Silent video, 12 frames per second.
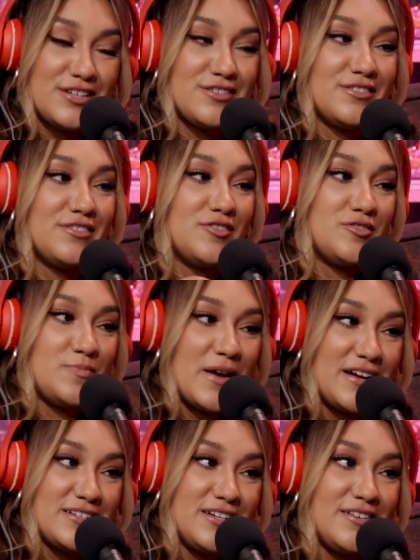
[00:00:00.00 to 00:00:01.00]
So then there's
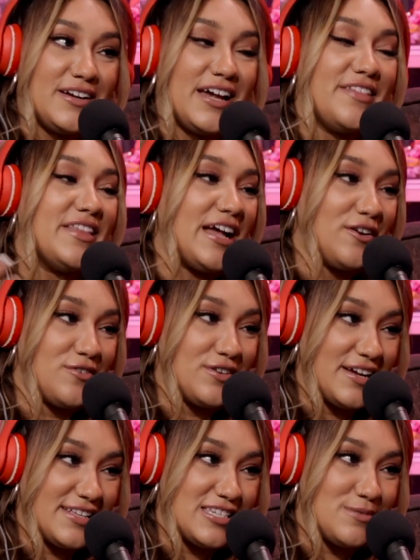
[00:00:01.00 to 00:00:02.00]
bacteria, and that creates